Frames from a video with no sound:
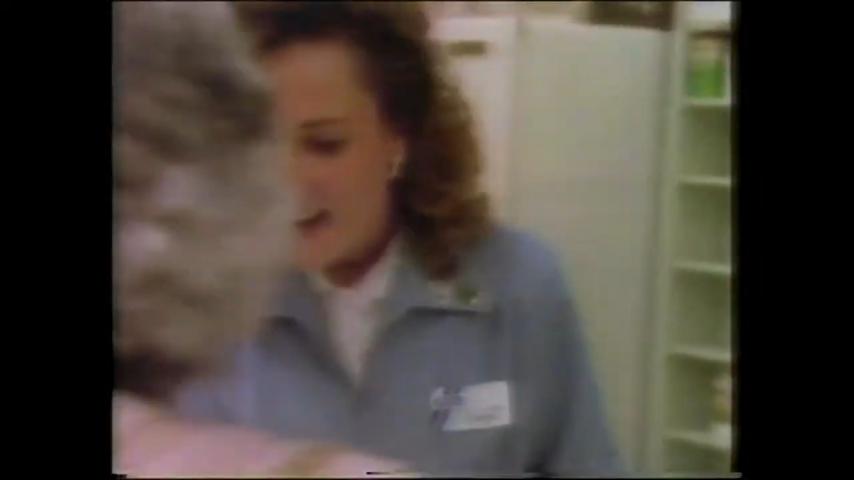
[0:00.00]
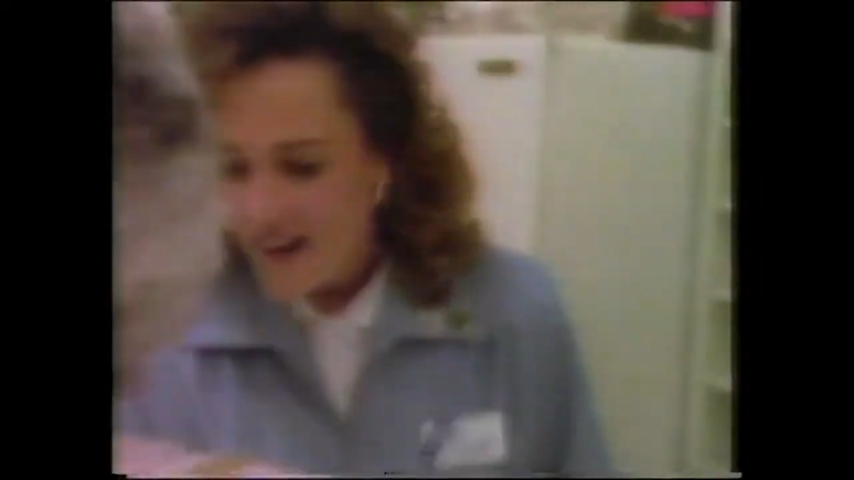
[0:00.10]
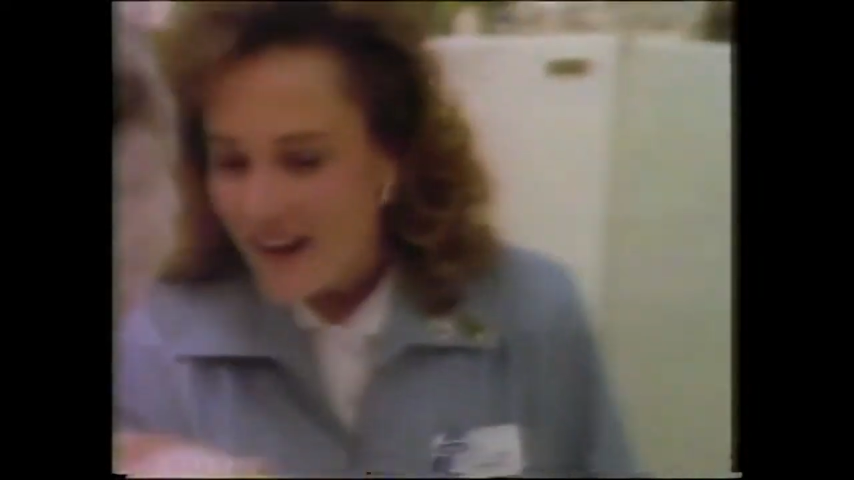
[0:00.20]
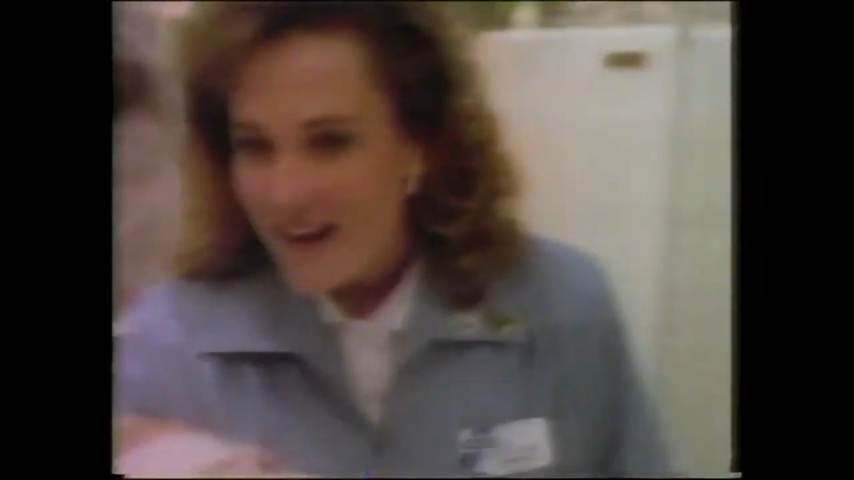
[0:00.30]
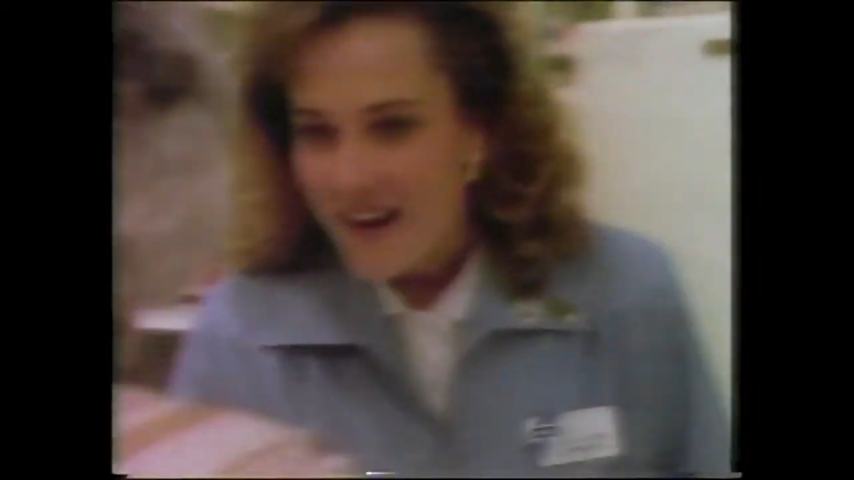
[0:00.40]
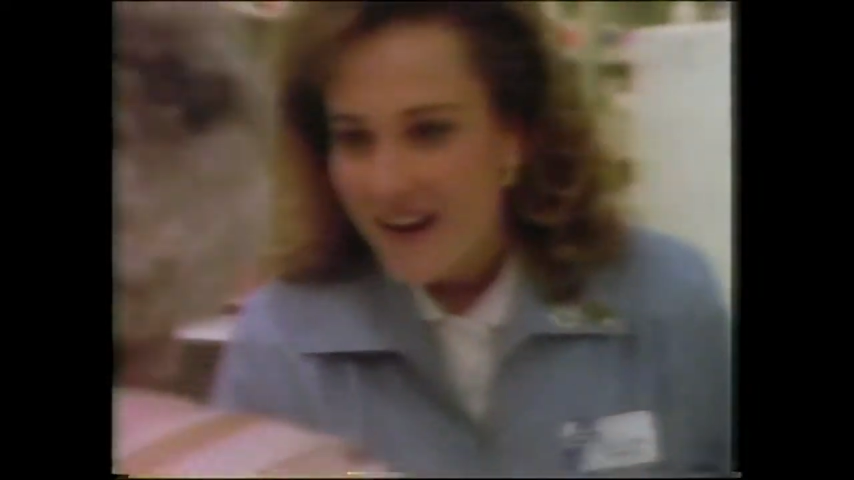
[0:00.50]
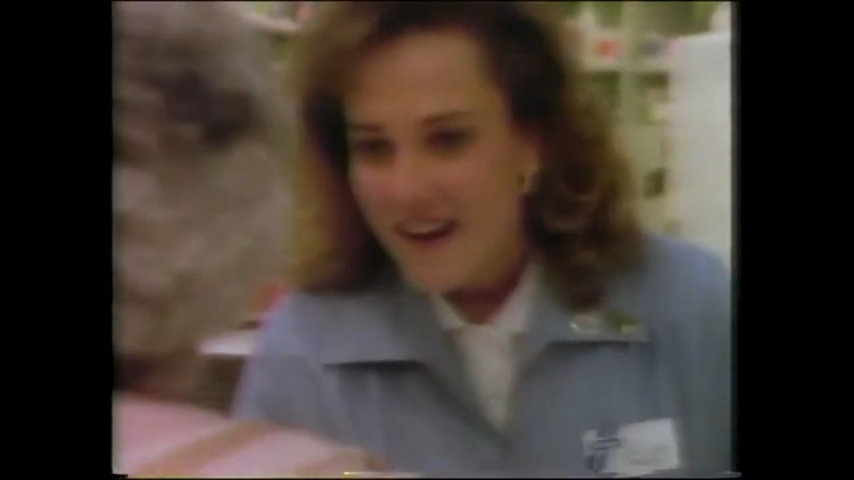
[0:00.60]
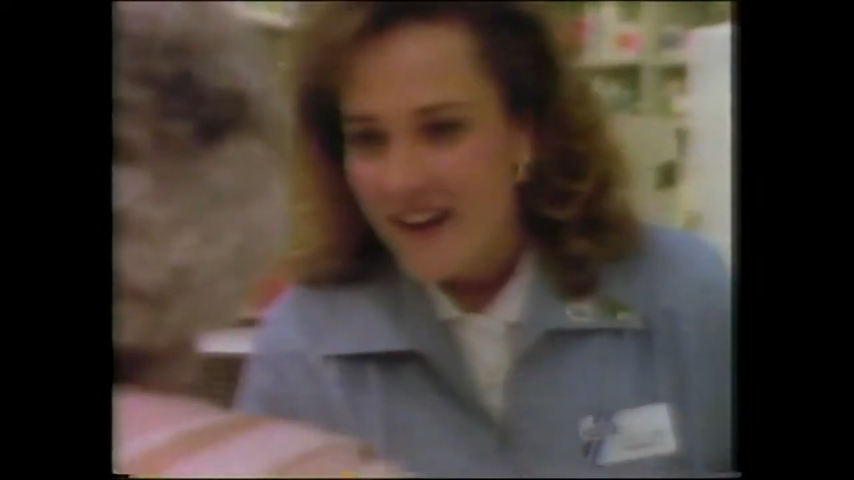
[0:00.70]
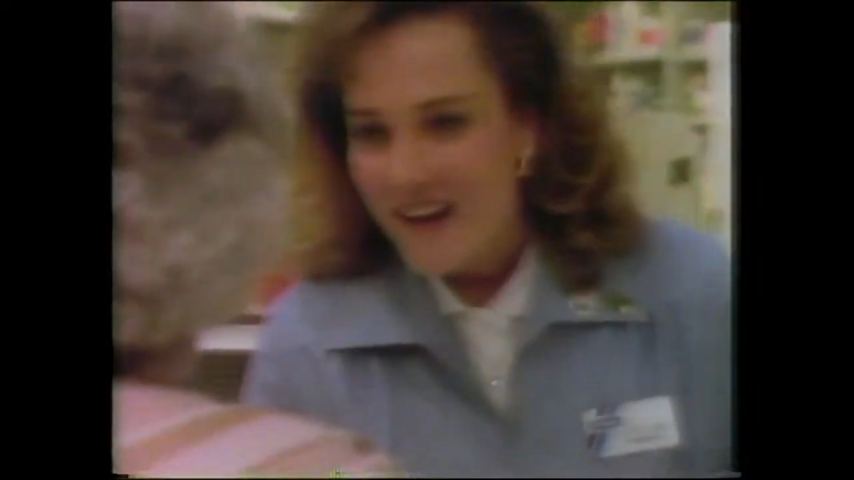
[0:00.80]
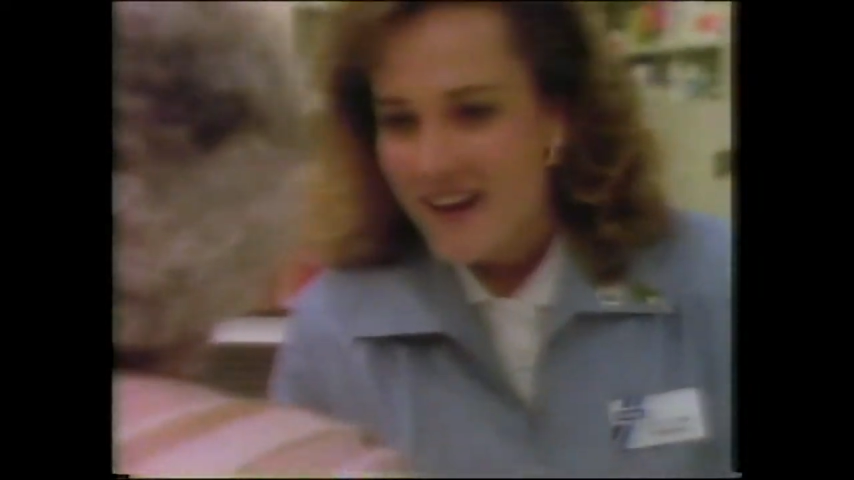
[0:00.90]
she can
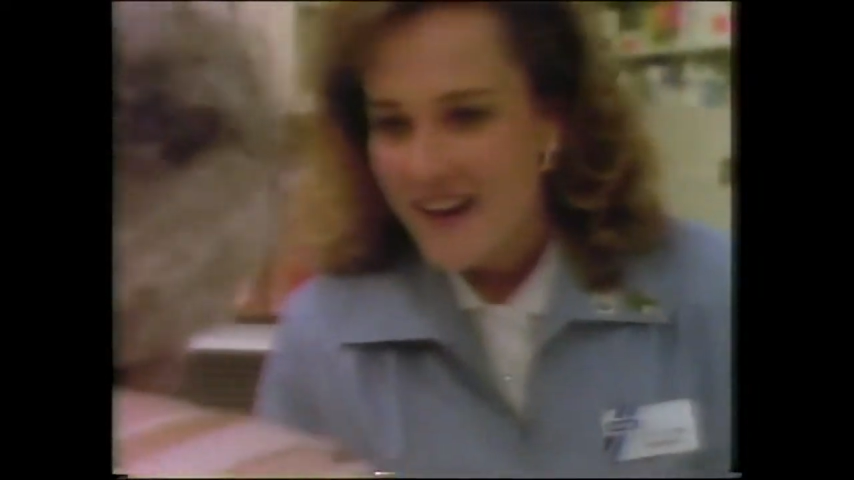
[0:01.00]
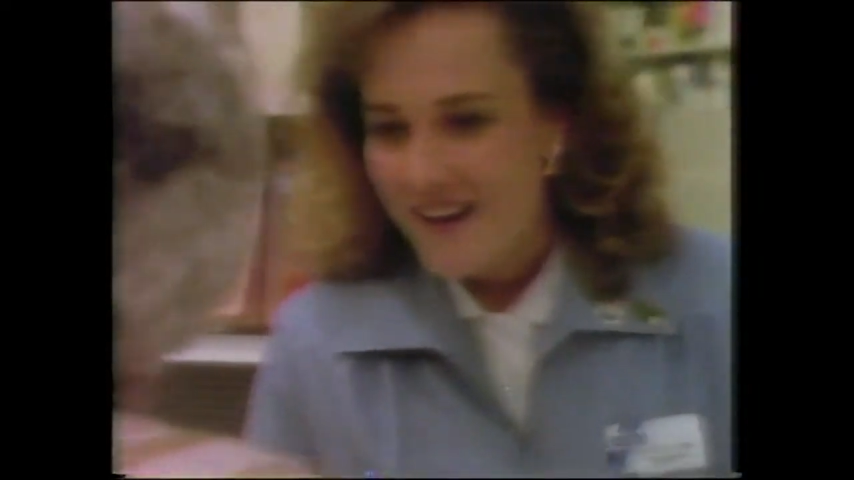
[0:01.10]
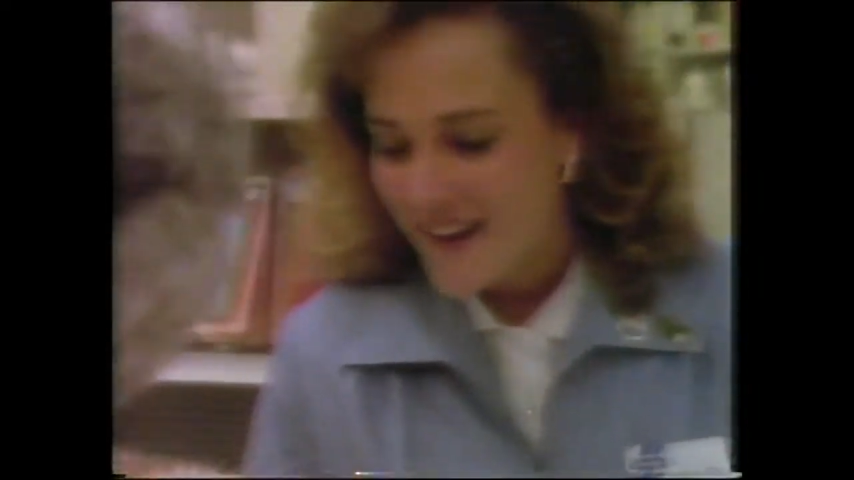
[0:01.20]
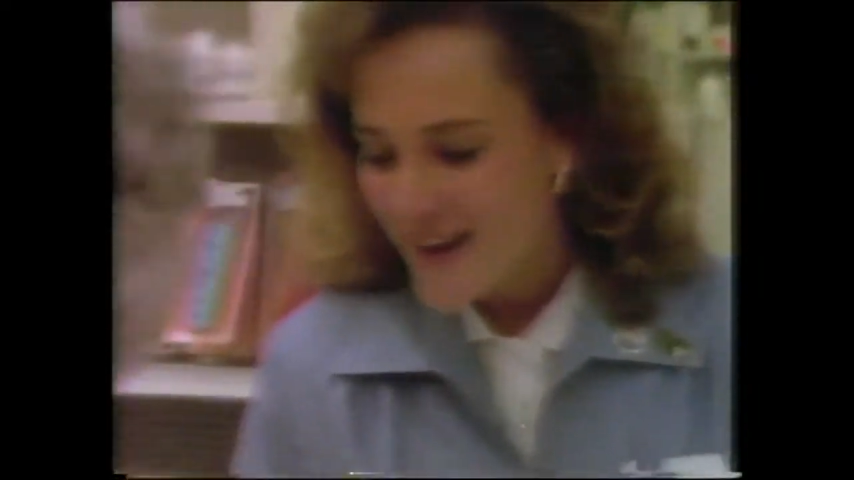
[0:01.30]
make people feel